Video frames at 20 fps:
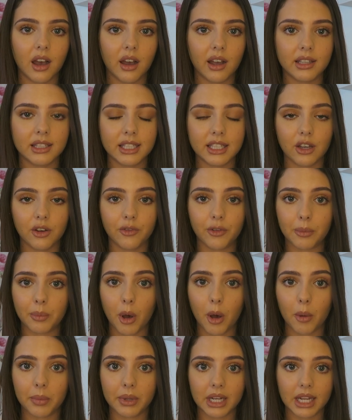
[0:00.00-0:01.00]
Ideal for
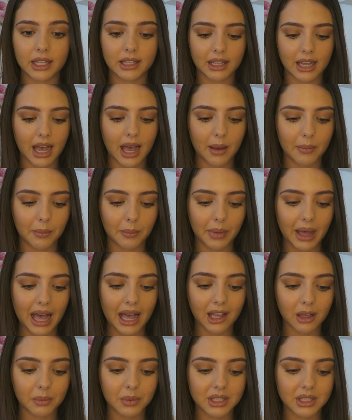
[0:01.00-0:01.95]
popping in your handbag.